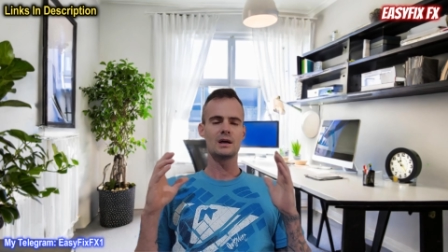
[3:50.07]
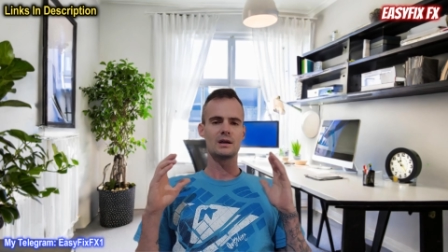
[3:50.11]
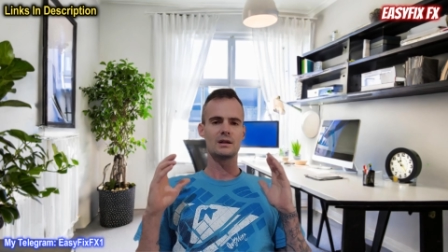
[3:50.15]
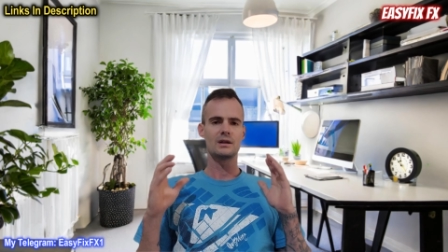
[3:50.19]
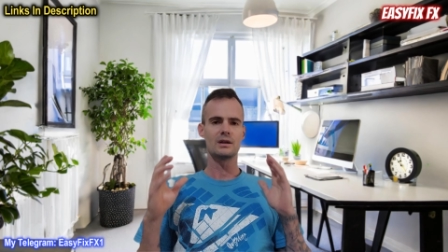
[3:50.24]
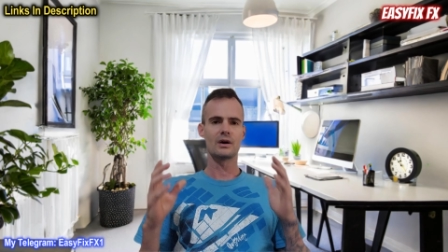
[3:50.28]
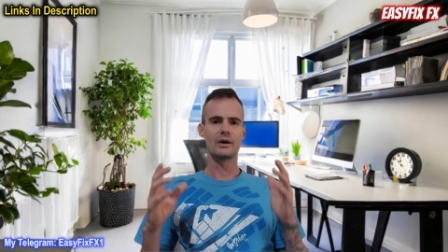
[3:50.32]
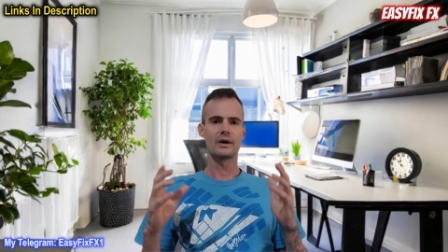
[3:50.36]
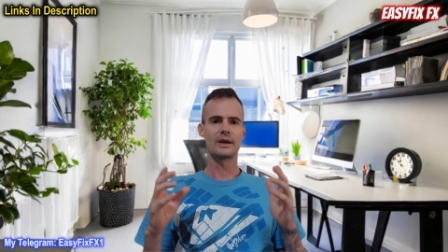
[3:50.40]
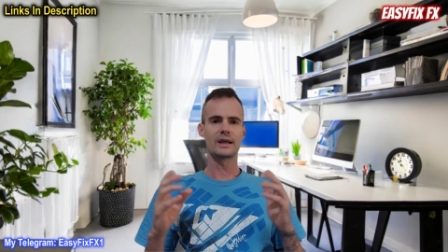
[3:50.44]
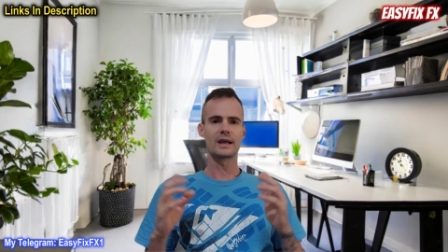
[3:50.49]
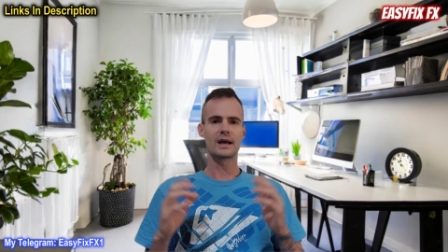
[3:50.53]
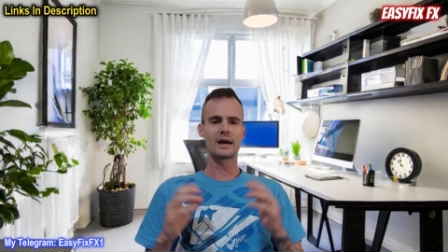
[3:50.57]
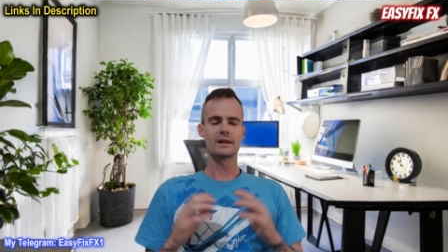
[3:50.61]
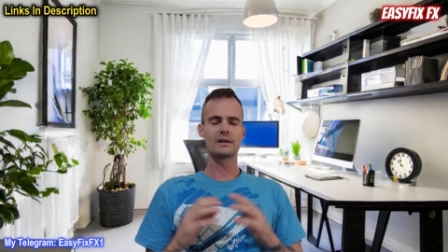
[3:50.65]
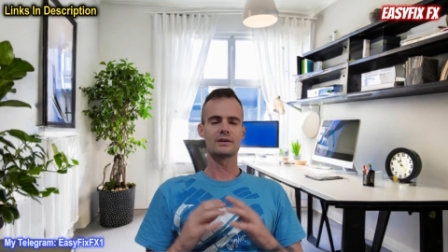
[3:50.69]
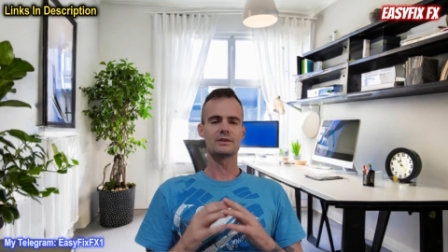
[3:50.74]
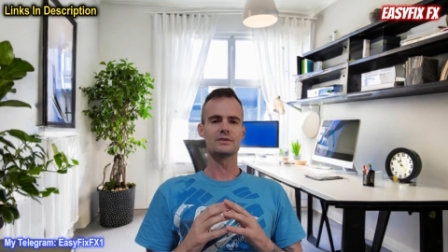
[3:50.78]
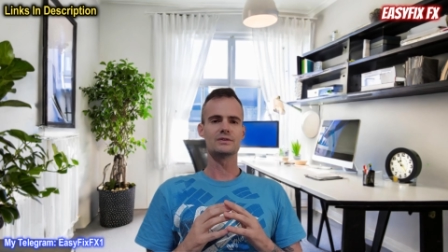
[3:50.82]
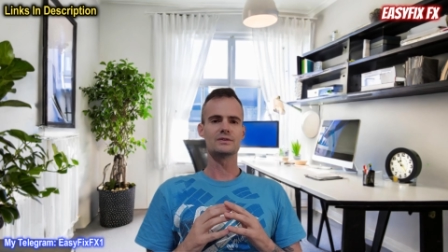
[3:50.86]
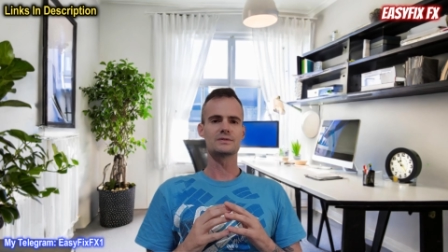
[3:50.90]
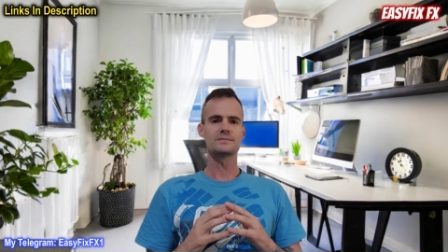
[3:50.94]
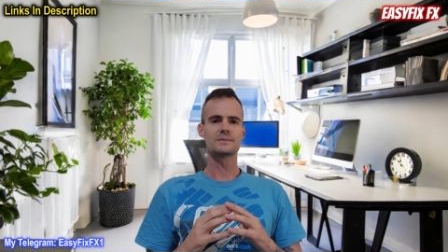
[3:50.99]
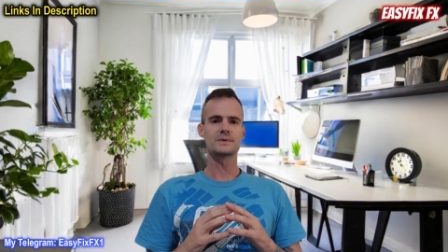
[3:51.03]
knowing how to
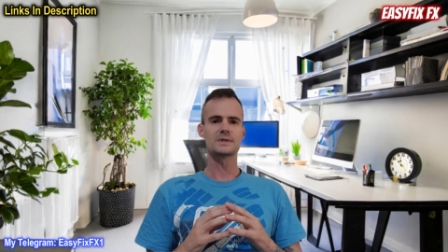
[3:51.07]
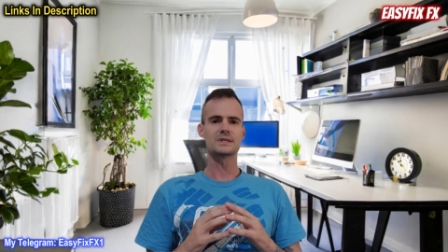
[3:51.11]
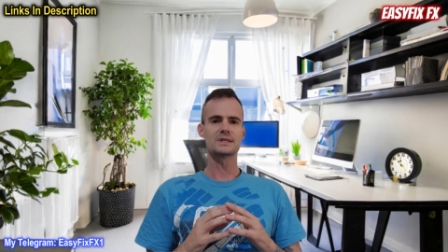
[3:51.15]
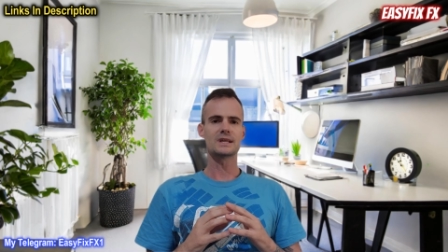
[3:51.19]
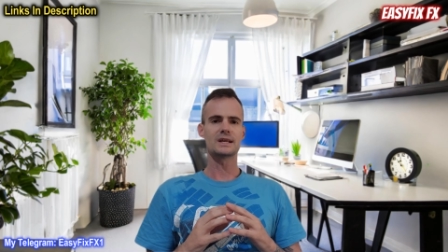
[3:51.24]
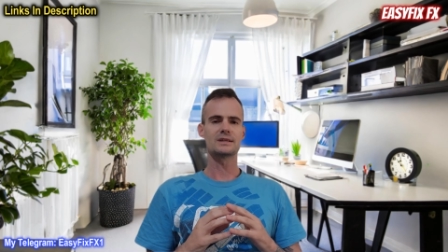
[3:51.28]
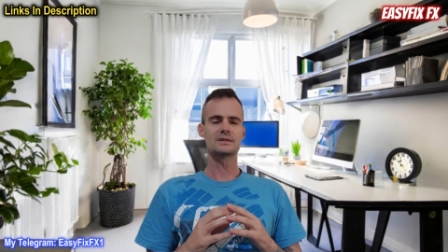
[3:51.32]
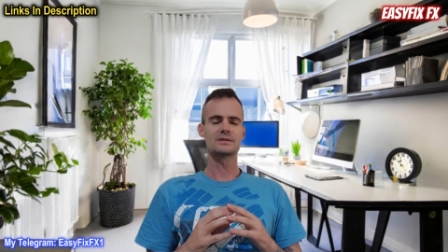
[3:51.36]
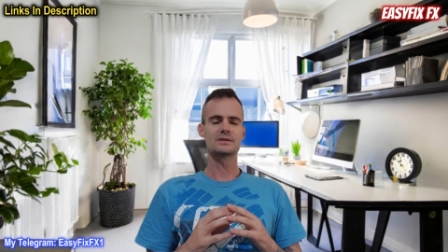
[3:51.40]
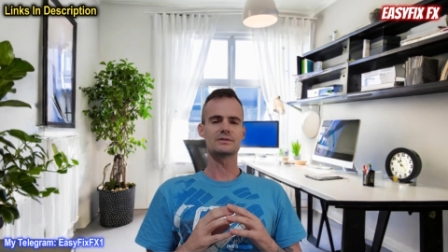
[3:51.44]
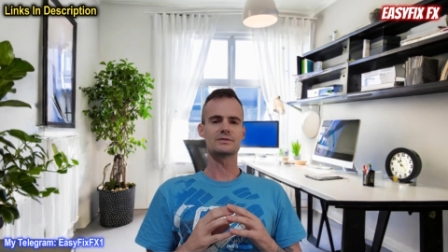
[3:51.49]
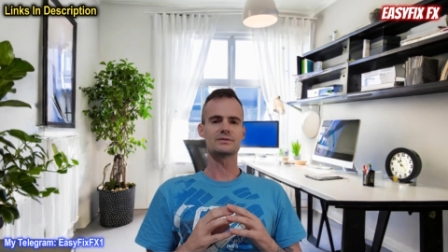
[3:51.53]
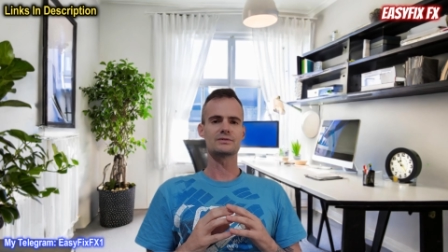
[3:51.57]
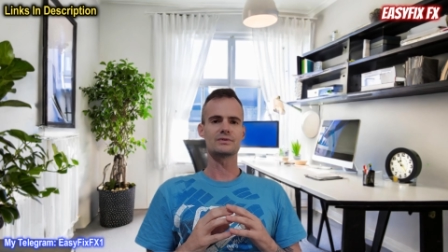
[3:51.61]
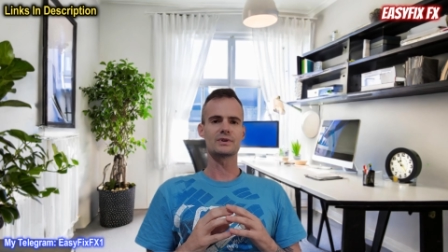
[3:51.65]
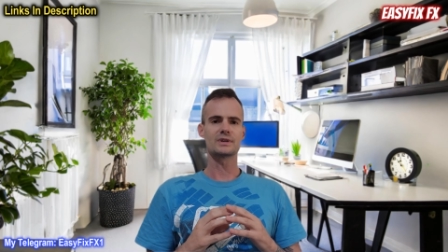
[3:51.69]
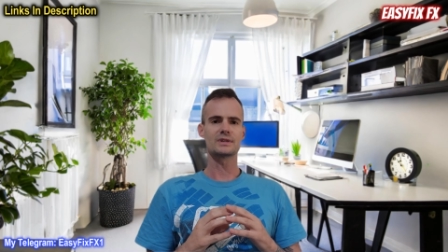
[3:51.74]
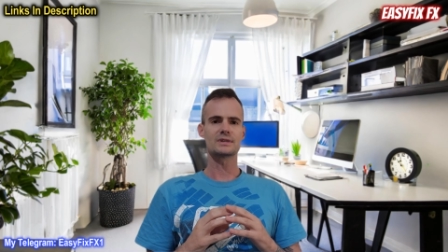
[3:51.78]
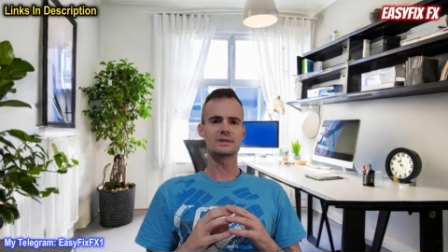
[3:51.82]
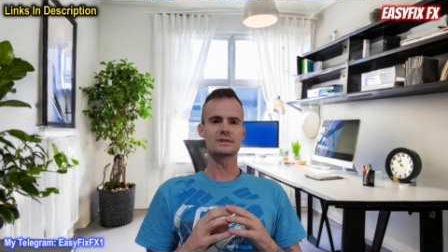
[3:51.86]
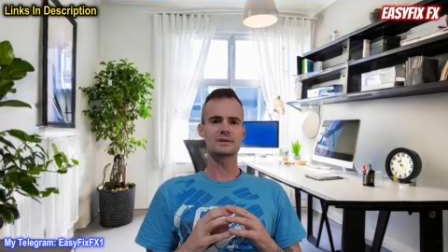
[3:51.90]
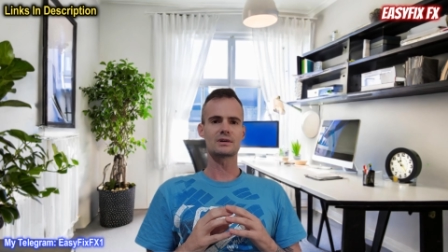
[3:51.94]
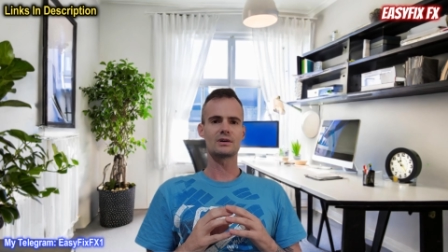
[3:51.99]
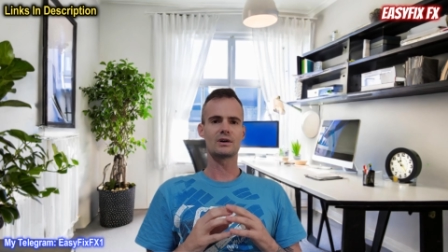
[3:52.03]
use percentage
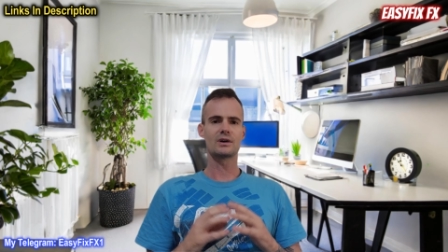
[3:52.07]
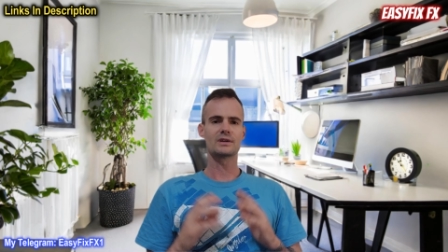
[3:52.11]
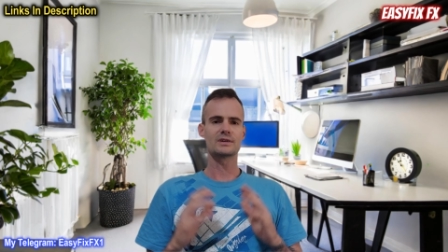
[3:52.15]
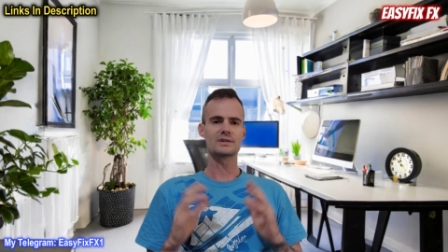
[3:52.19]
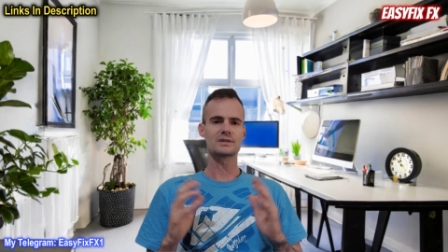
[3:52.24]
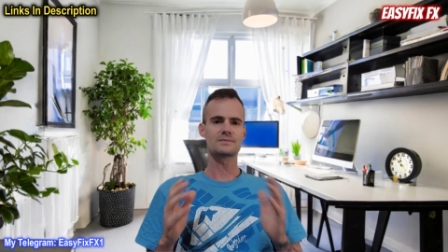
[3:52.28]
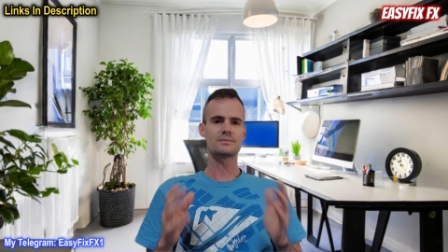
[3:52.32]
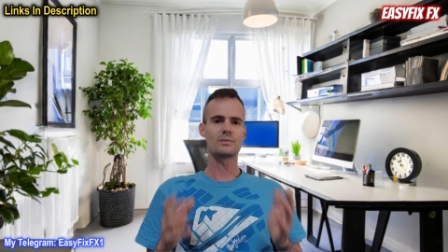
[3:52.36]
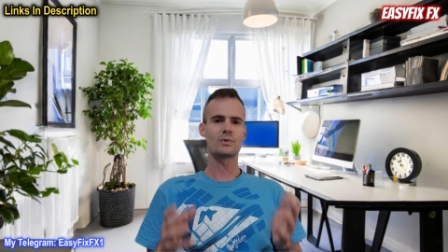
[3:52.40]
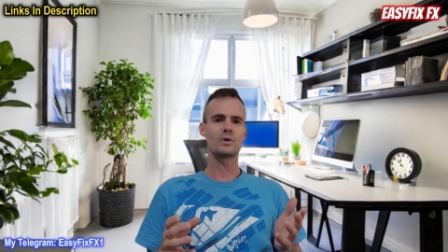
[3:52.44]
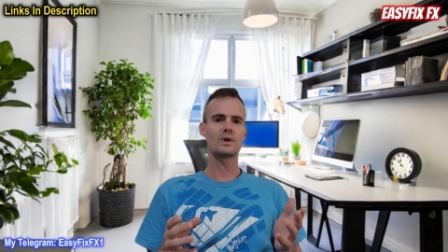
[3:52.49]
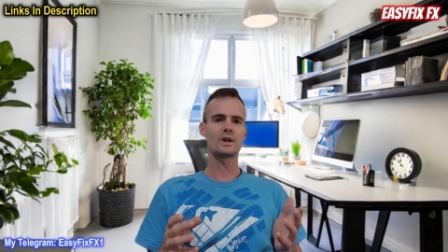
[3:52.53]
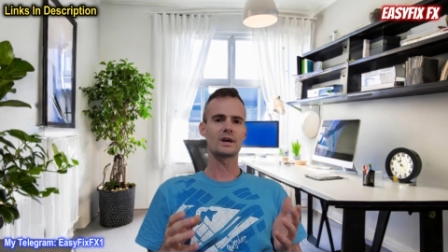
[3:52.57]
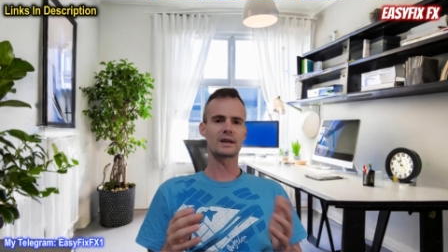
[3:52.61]
risk on a small